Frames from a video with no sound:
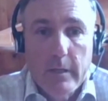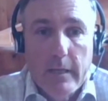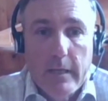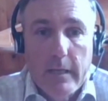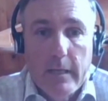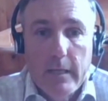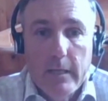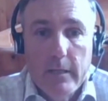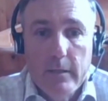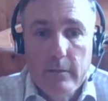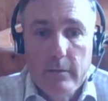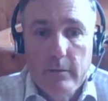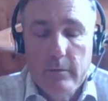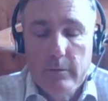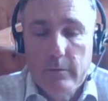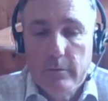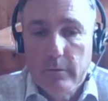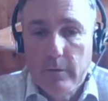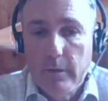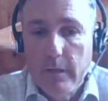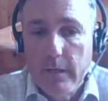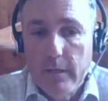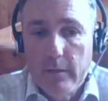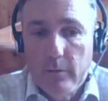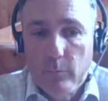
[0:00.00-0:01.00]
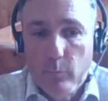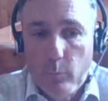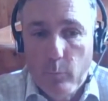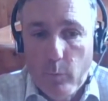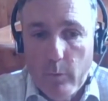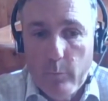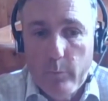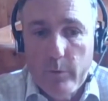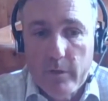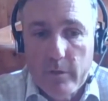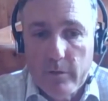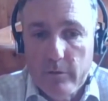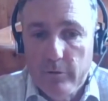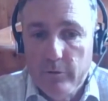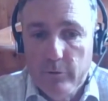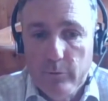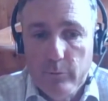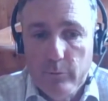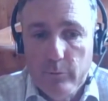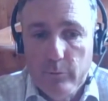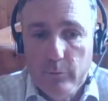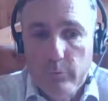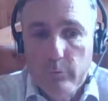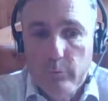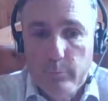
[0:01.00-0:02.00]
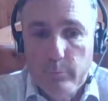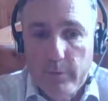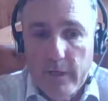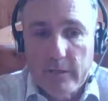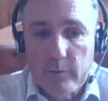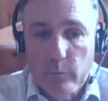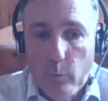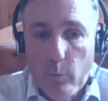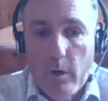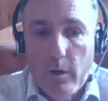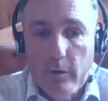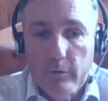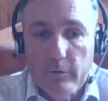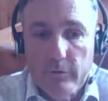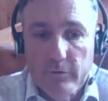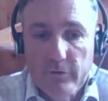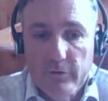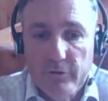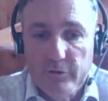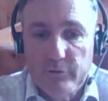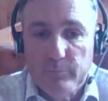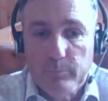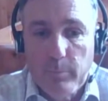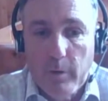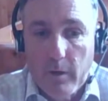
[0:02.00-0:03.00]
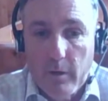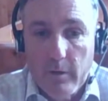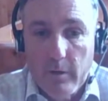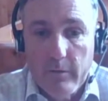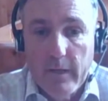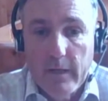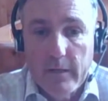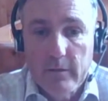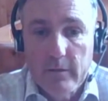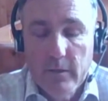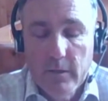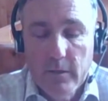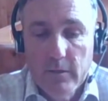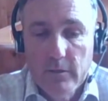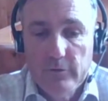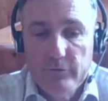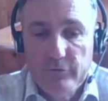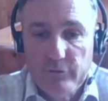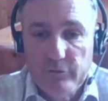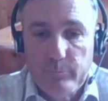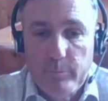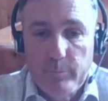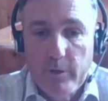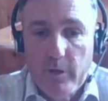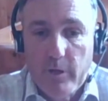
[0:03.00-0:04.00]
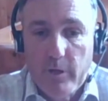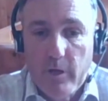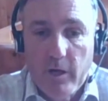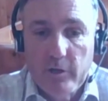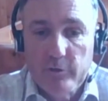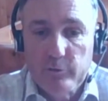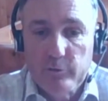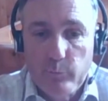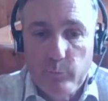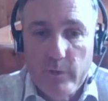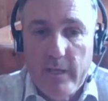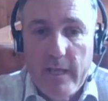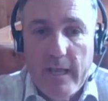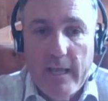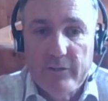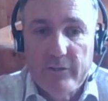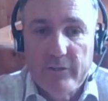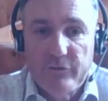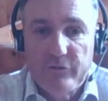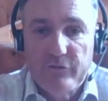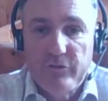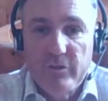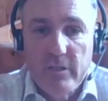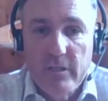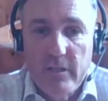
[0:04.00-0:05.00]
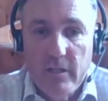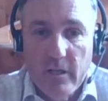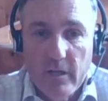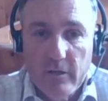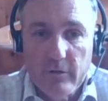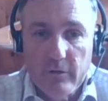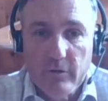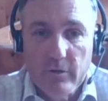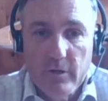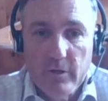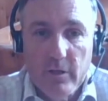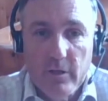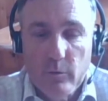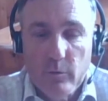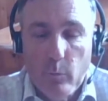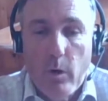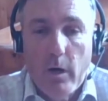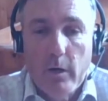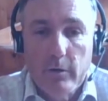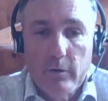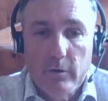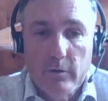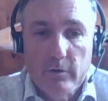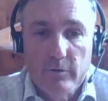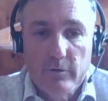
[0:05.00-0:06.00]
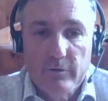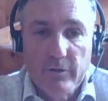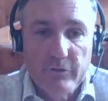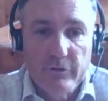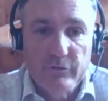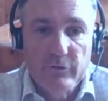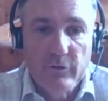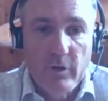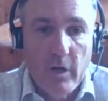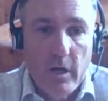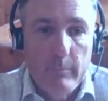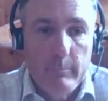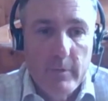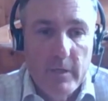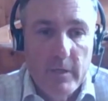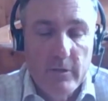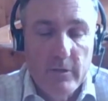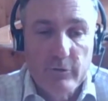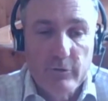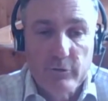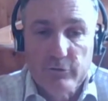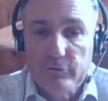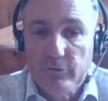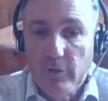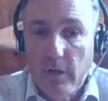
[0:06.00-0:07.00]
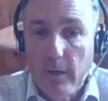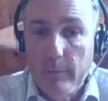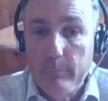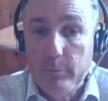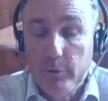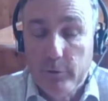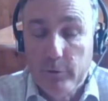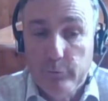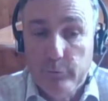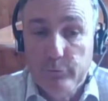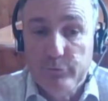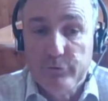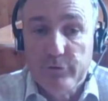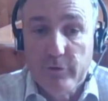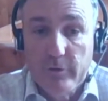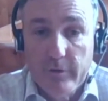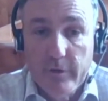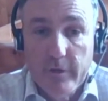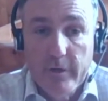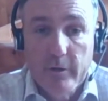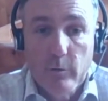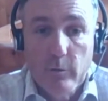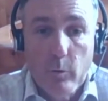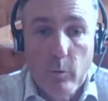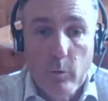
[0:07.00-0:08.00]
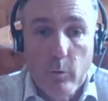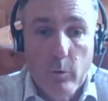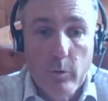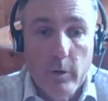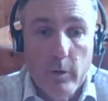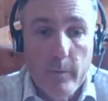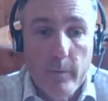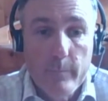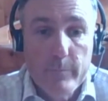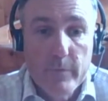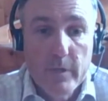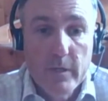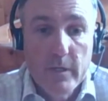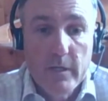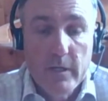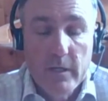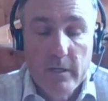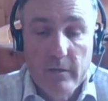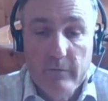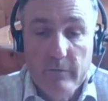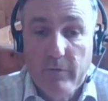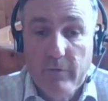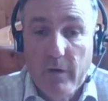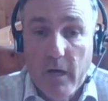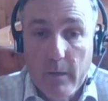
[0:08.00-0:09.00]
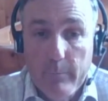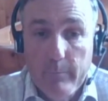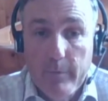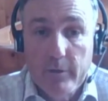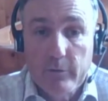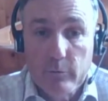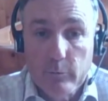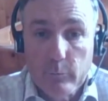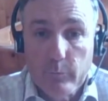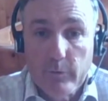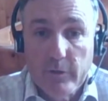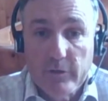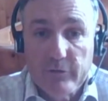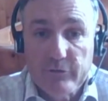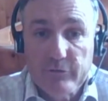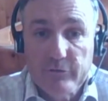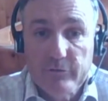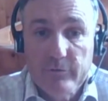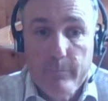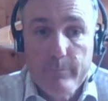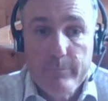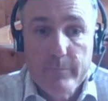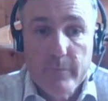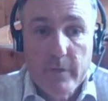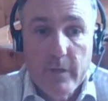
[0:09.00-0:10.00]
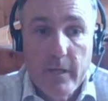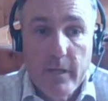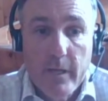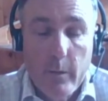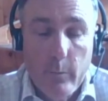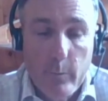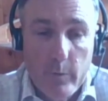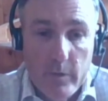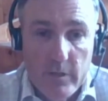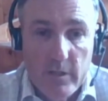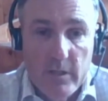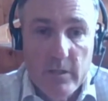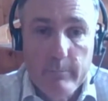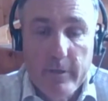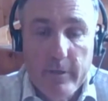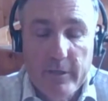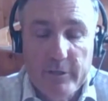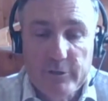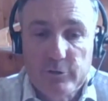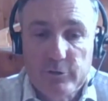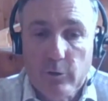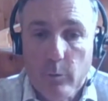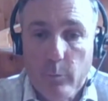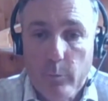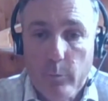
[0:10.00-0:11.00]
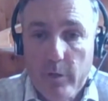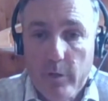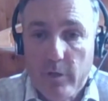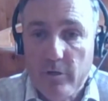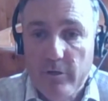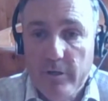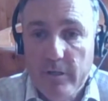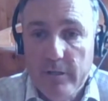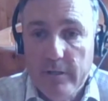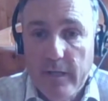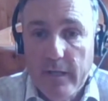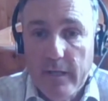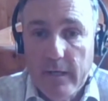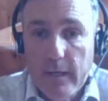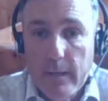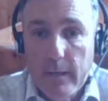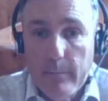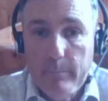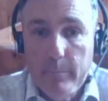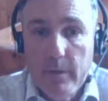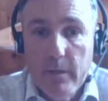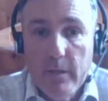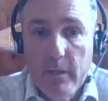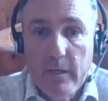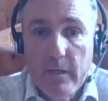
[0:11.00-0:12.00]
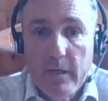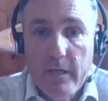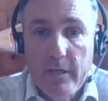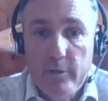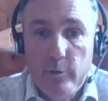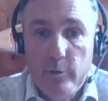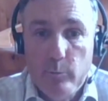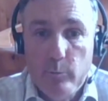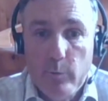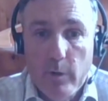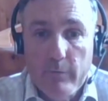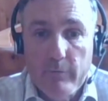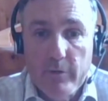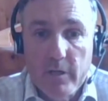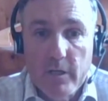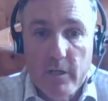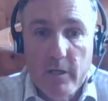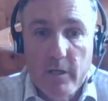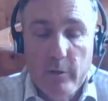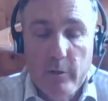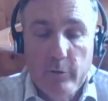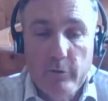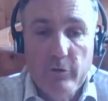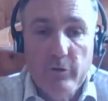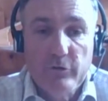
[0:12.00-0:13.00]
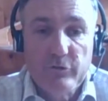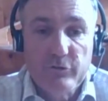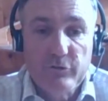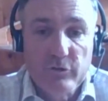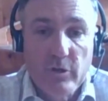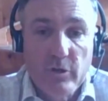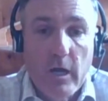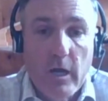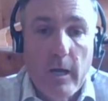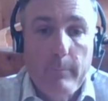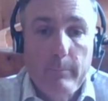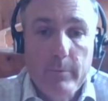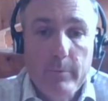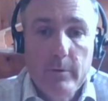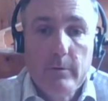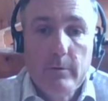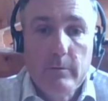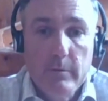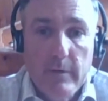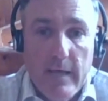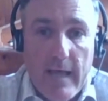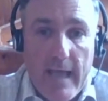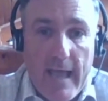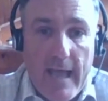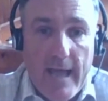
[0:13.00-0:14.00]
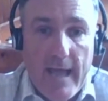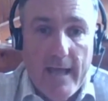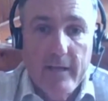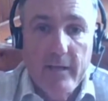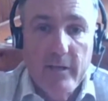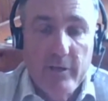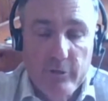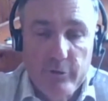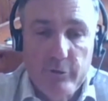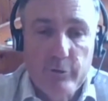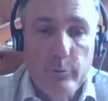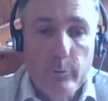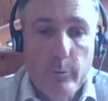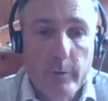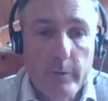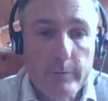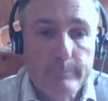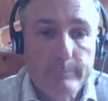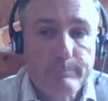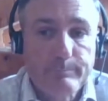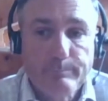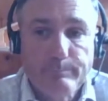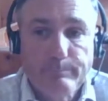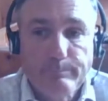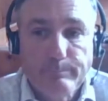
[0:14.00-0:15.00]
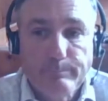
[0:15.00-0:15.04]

and what we can do to protect the water is part of that. Just because we can't see underneath the water does not mean there's not pollution there or environmental risk. And we need to make sure we clean that up and do everything we can to stop adding to it.